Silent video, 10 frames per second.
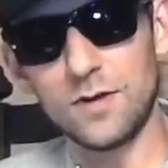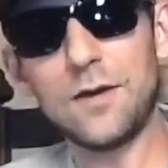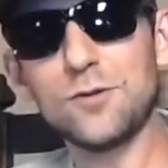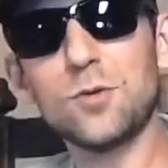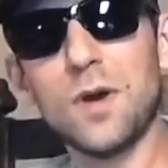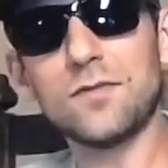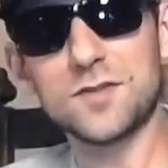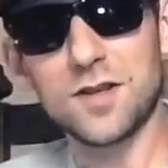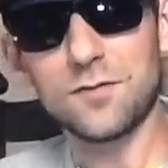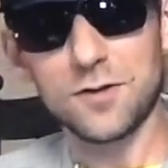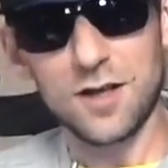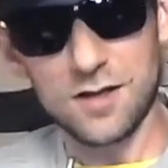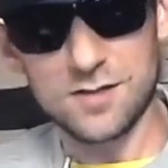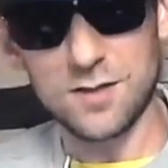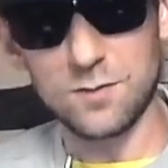now you have to suffer the
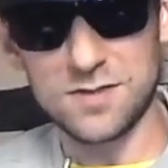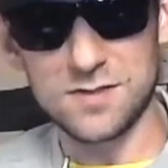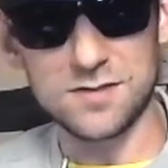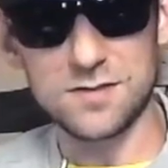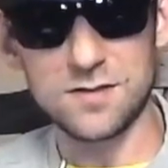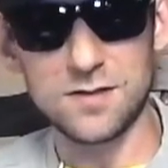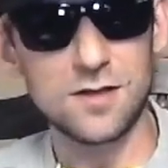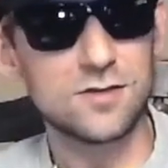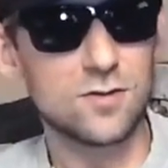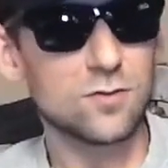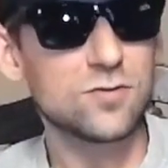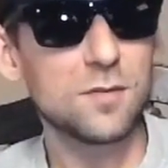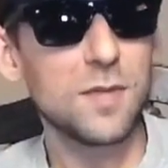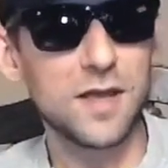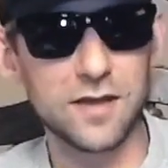consequences. I'm sorry, guys. Don't try
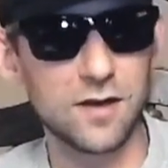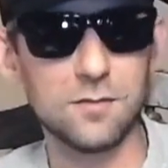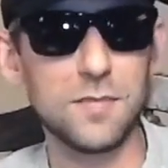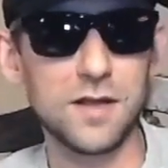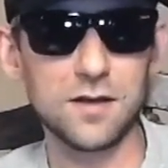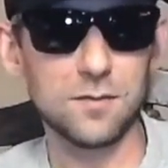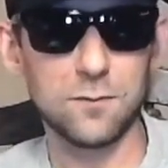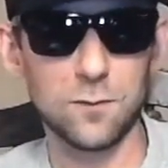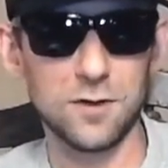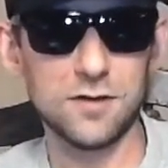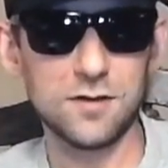to make it up. Make up for it.